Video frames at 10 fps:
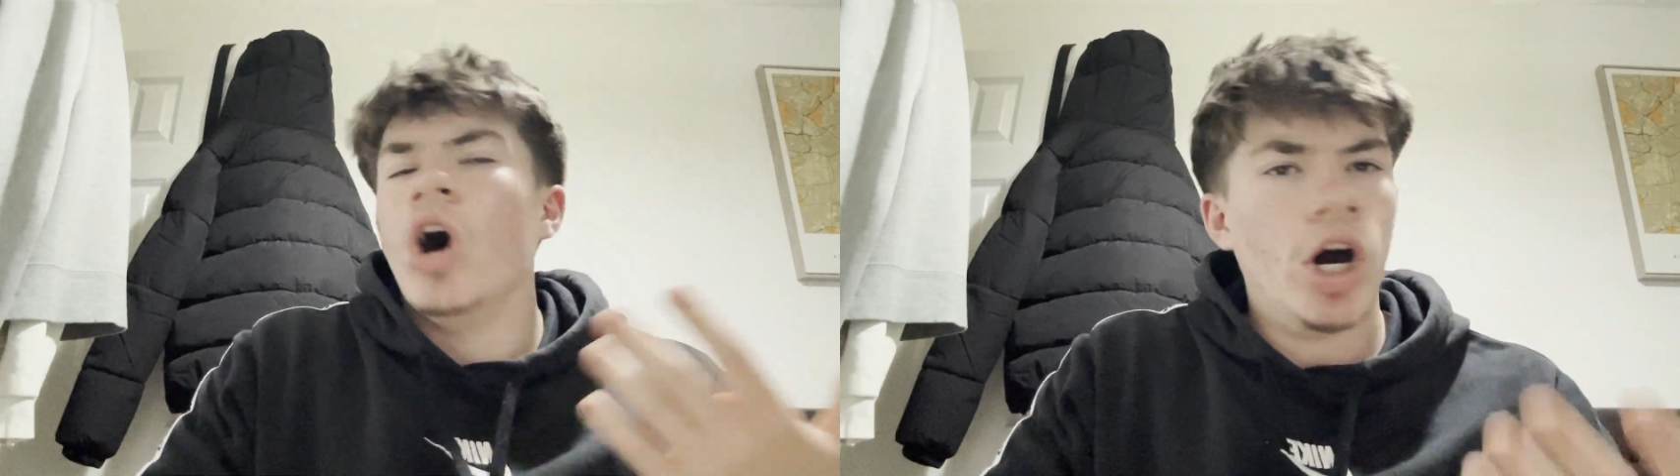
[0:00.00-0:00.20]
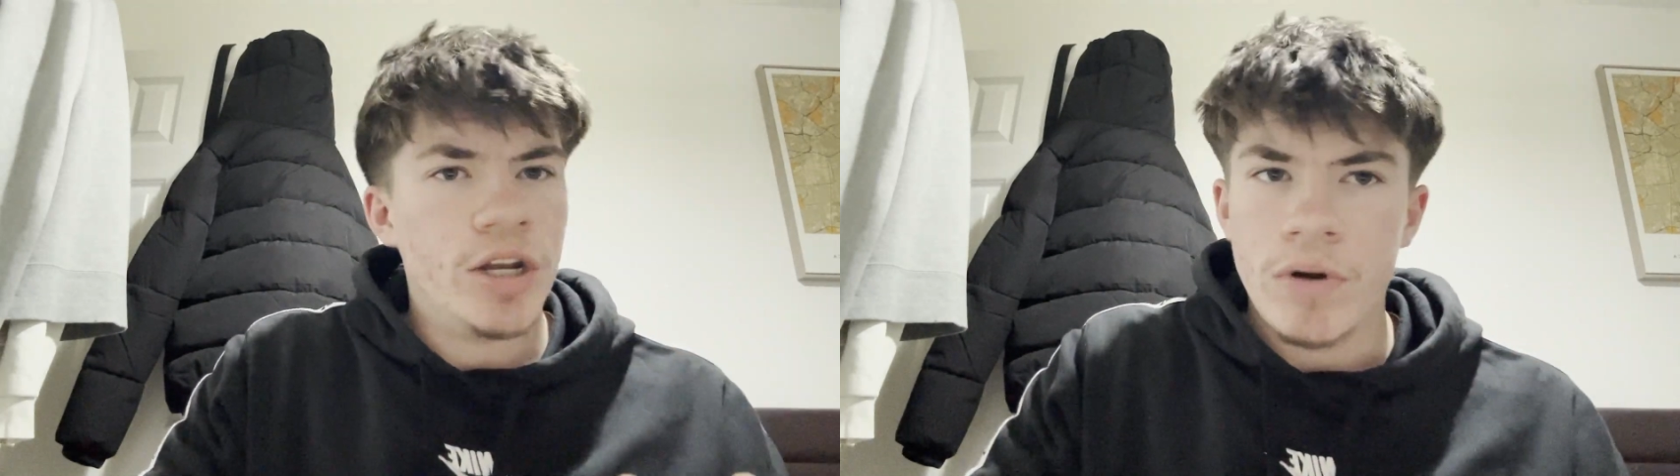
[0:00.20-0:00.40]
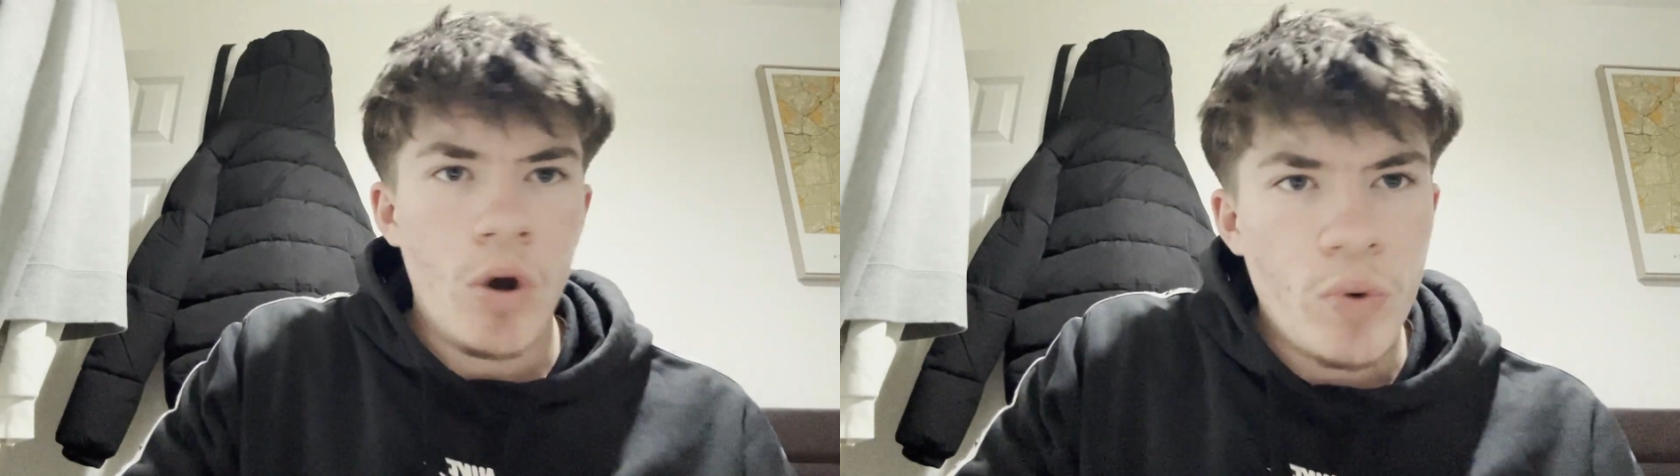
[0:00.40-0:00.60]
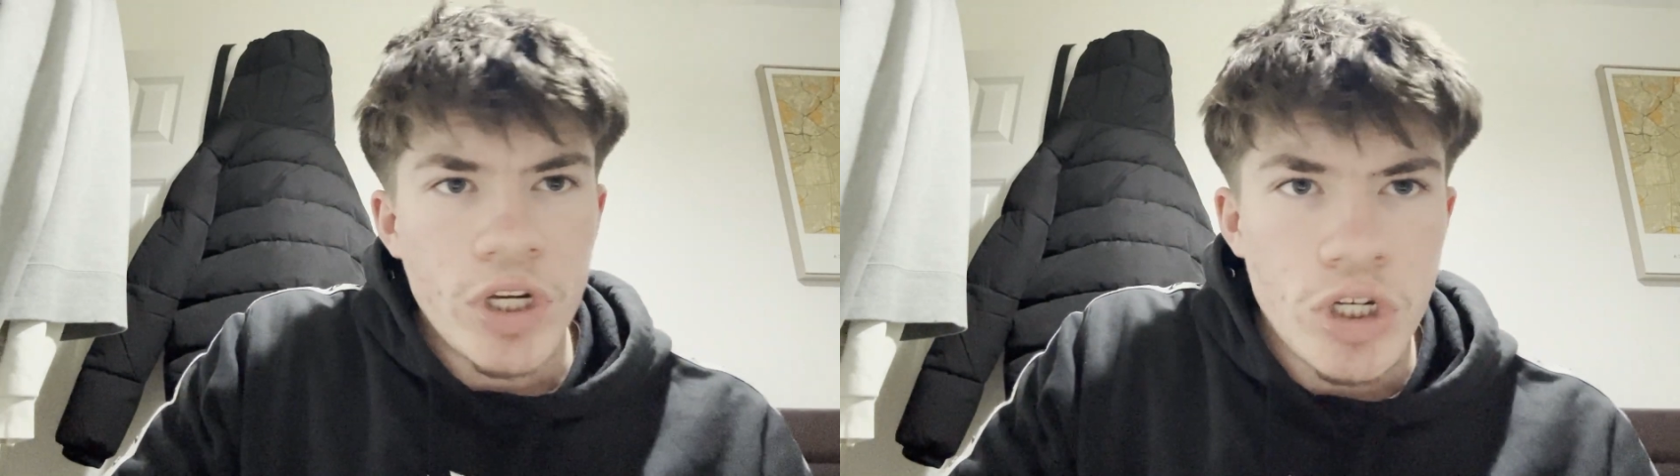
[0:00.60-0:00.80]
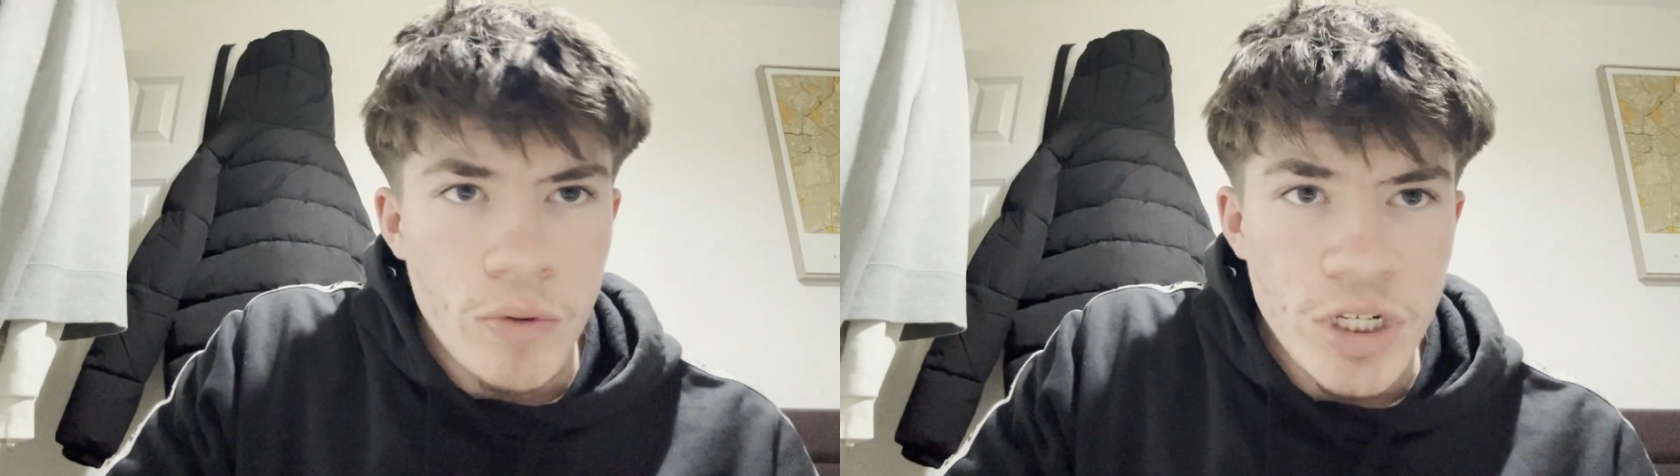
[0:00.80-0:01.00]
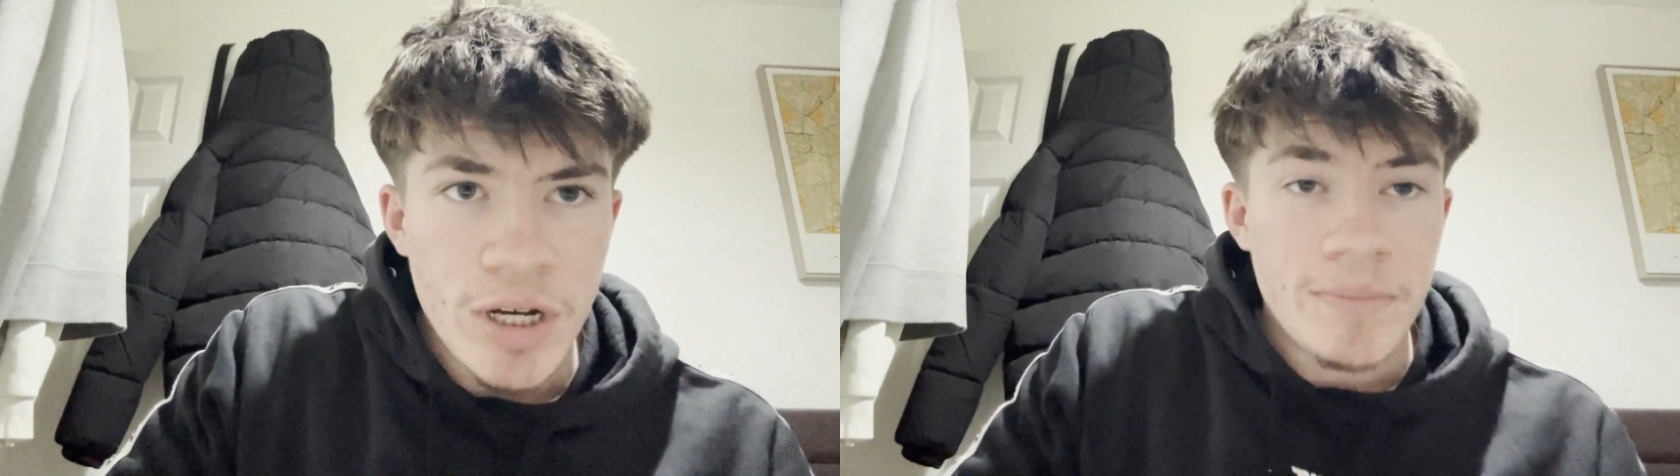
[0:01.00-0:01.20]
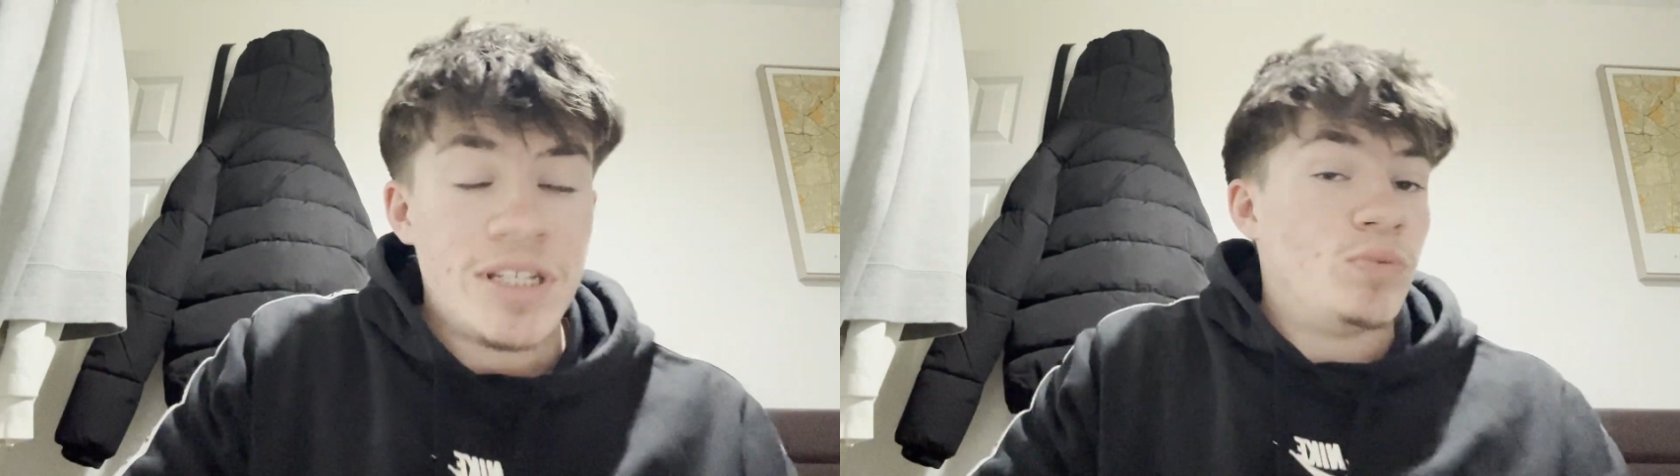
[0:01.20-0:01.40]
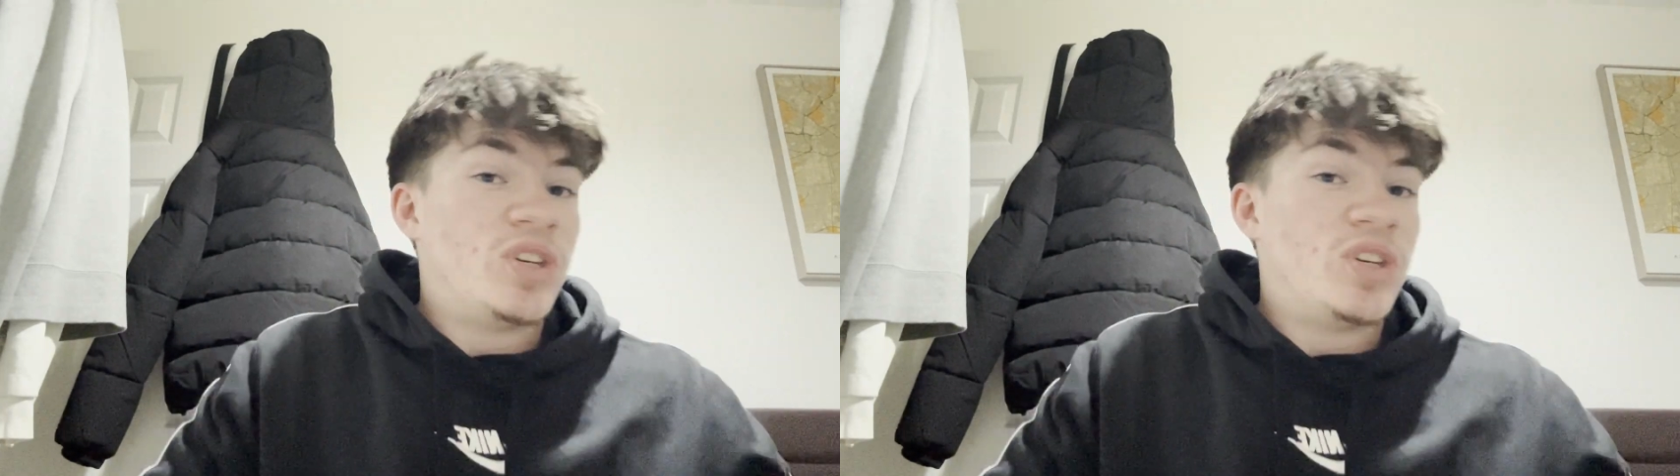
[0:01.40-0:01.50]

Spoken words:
I don't know what we're going to do in the Champions League.